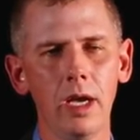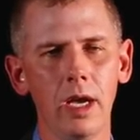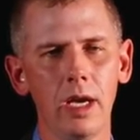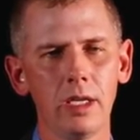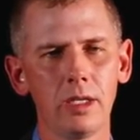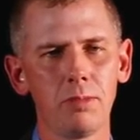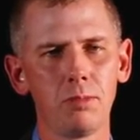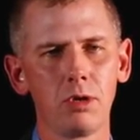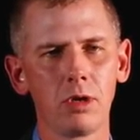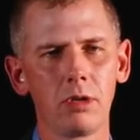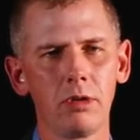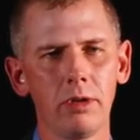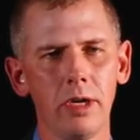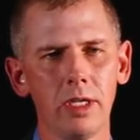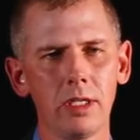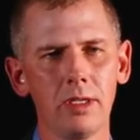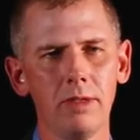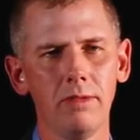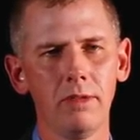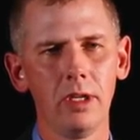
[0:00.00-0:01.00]
has
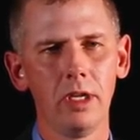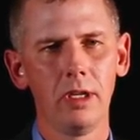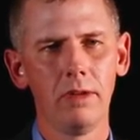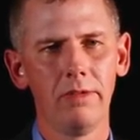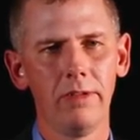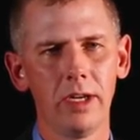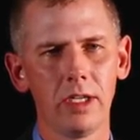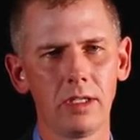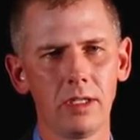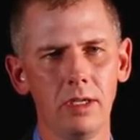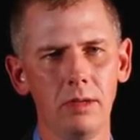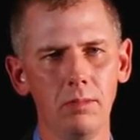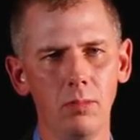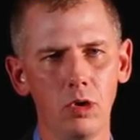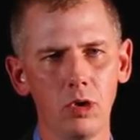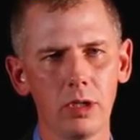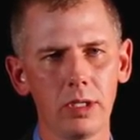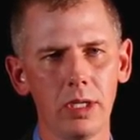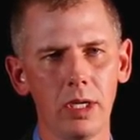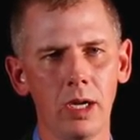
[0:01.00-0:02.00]
progressively invested
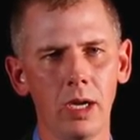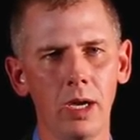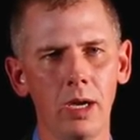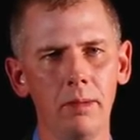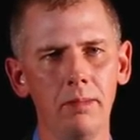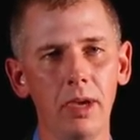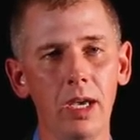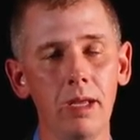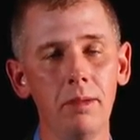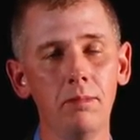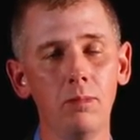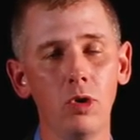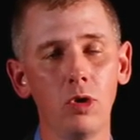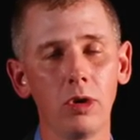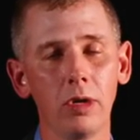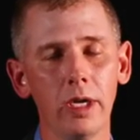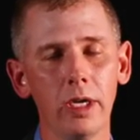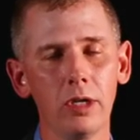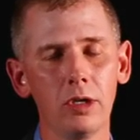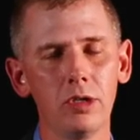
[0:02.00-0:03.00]
more time and
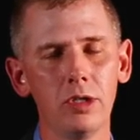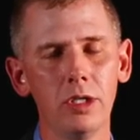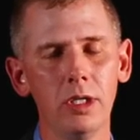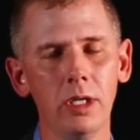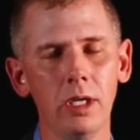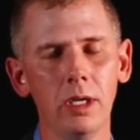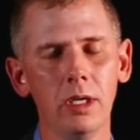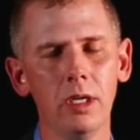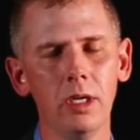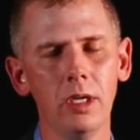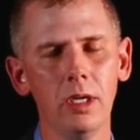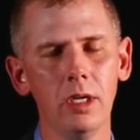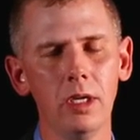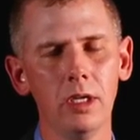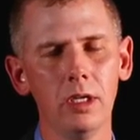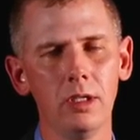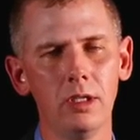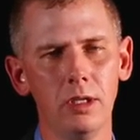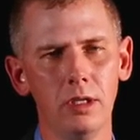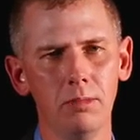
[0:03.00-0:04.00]
more energy
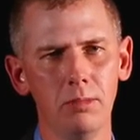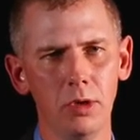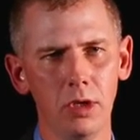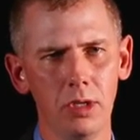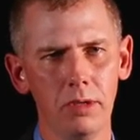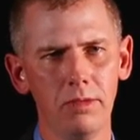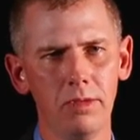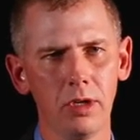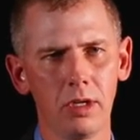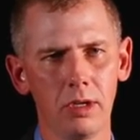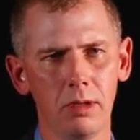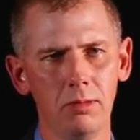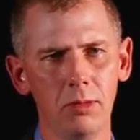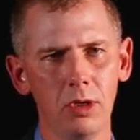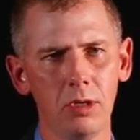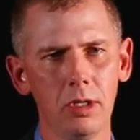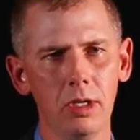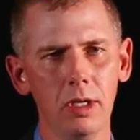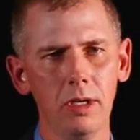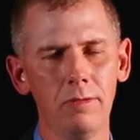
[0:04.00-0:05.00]
to move the
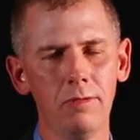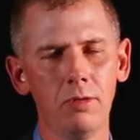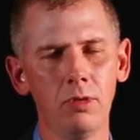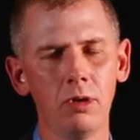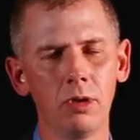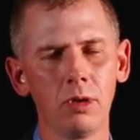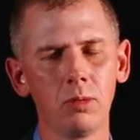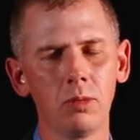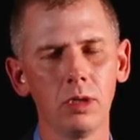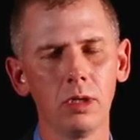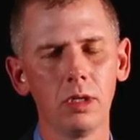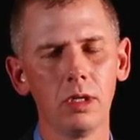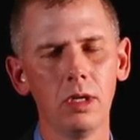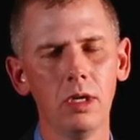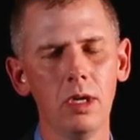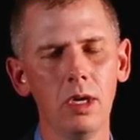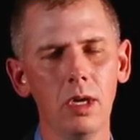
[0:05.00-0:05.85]
community forward.